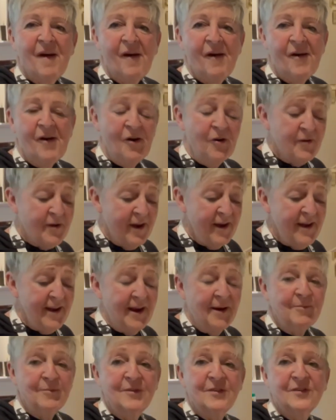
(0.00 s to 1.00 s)
Okay,
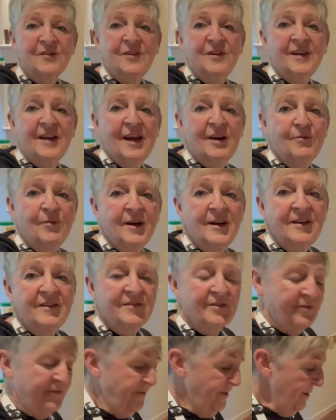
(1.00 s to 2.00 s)
I'm just going to get ready to
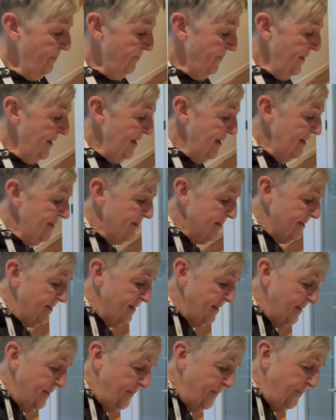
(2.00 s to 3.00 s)
flip these.
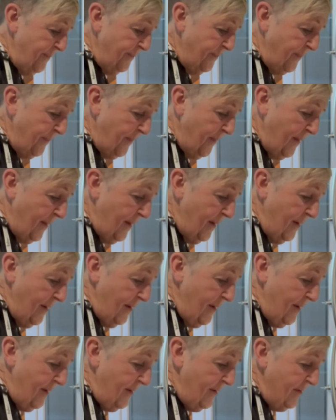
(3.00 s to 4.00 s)

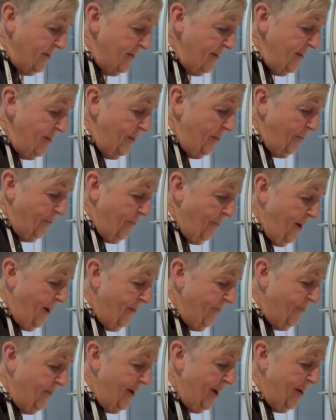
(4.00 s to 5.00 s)
See them
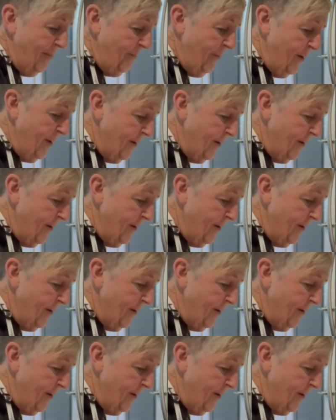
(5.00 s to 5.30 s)
puff up.